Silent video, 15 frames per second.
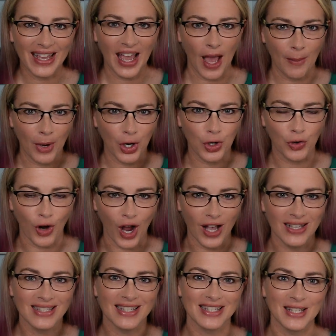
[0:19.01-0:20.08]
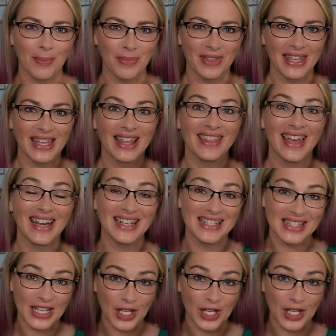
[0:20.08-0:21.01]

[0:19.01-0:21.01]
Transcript: come across something that is